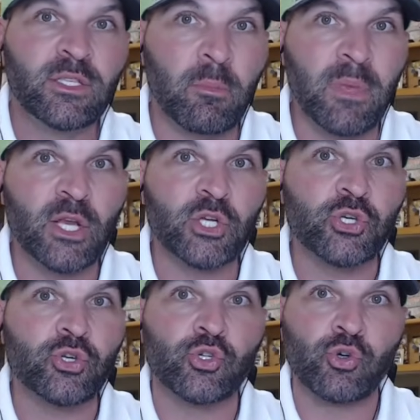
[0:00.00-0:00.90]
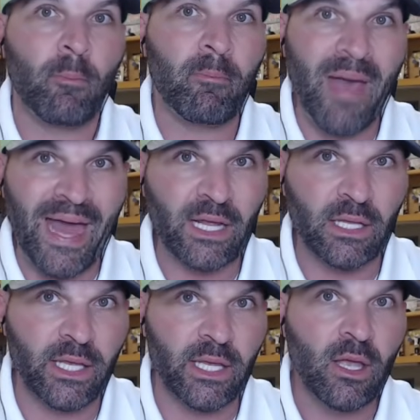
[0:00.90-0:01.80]
diminish
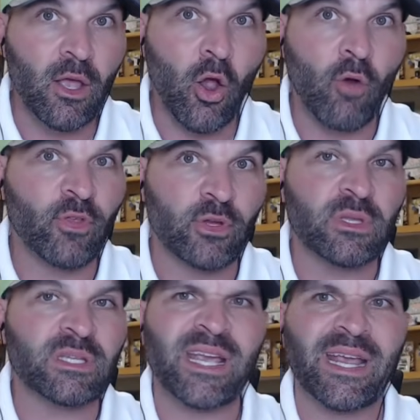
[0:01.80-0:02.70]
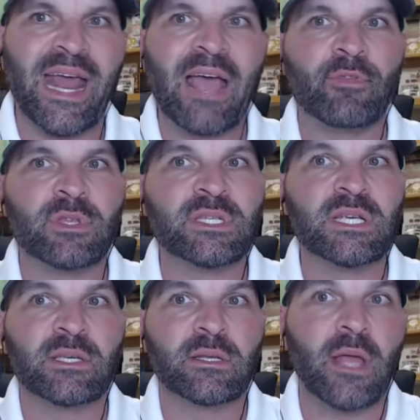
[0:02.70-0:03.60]
dramatically over the second half of the
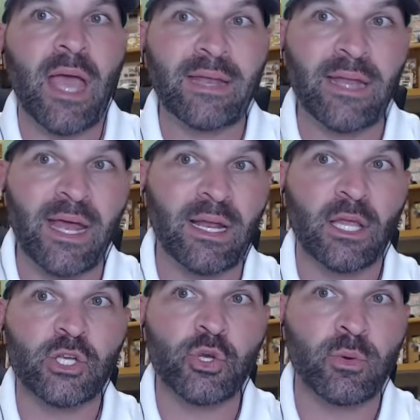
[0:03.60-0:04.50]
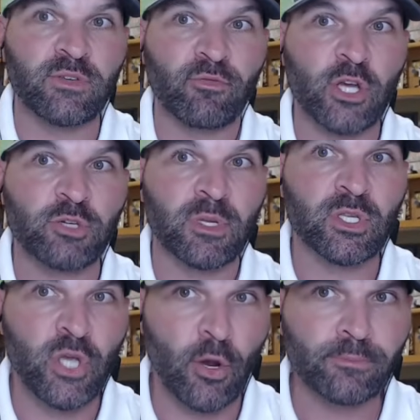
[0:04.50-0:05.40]
season at LSU as a freshman.
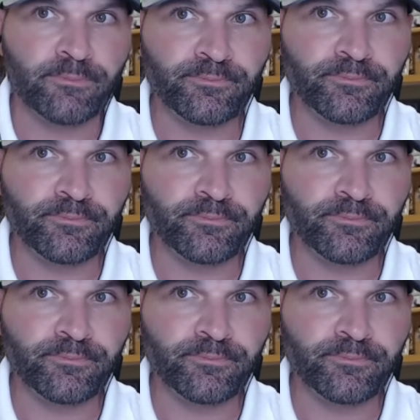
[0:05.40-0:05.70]
So